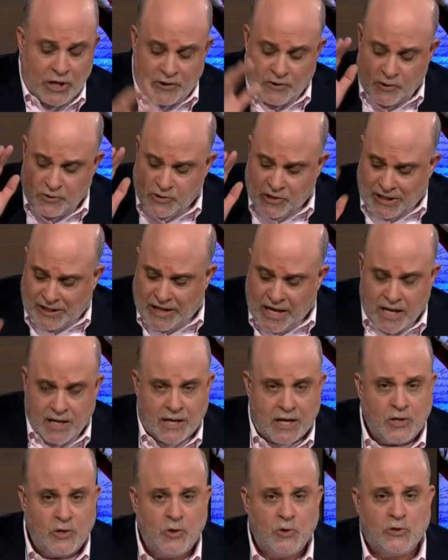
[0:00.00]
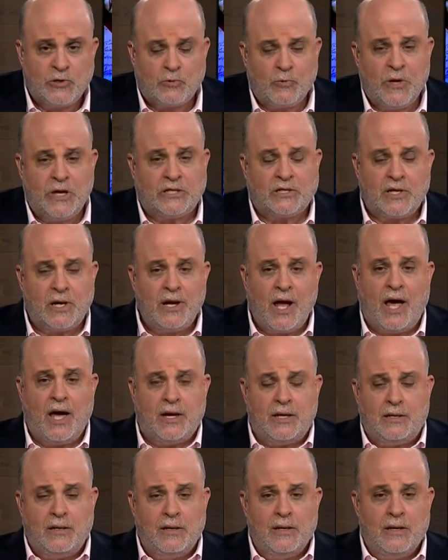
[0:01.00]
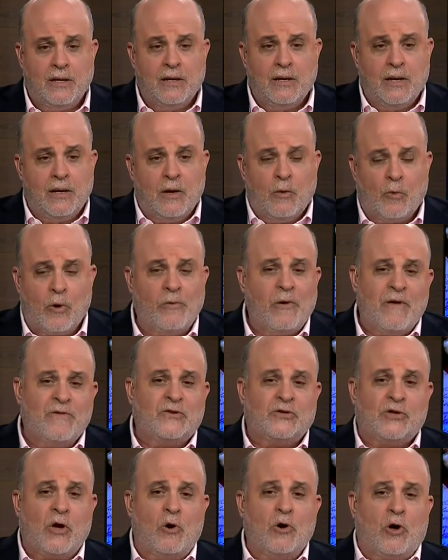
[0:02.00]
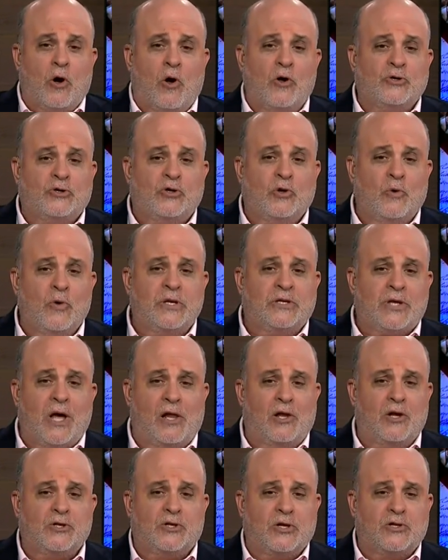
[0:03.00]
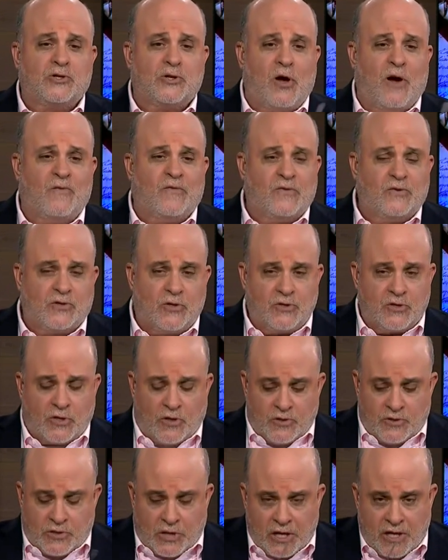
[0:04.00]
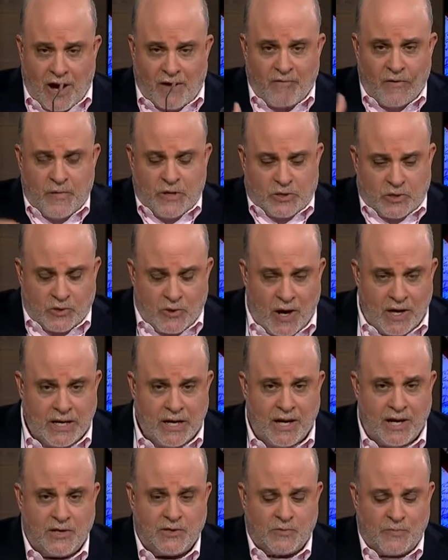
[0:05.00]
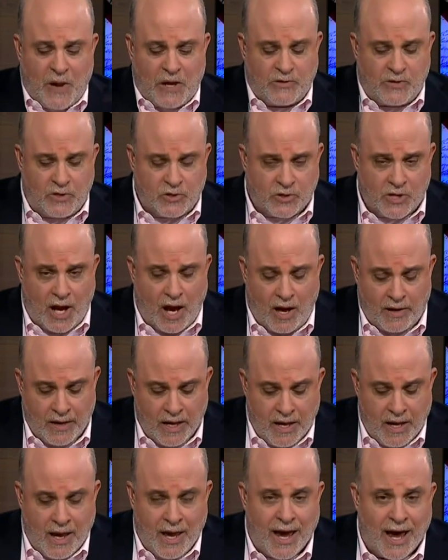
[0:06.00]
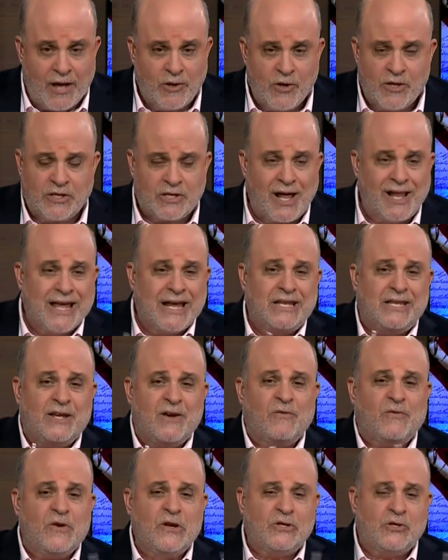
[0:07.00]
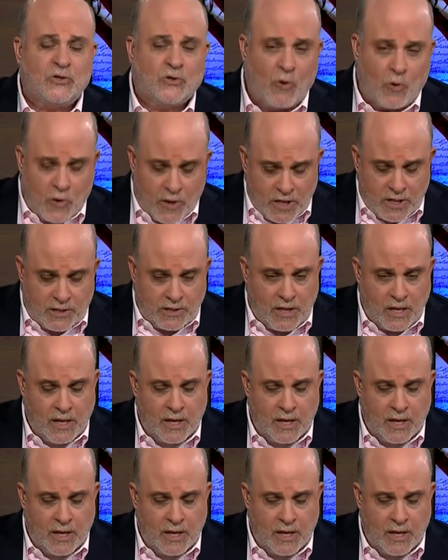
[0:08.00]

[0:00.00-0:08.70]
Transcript: And there's a leak in Newsweek tonight where we have so-called two intelligence officers, because the government's trying to get its message out, and they're telling different stories.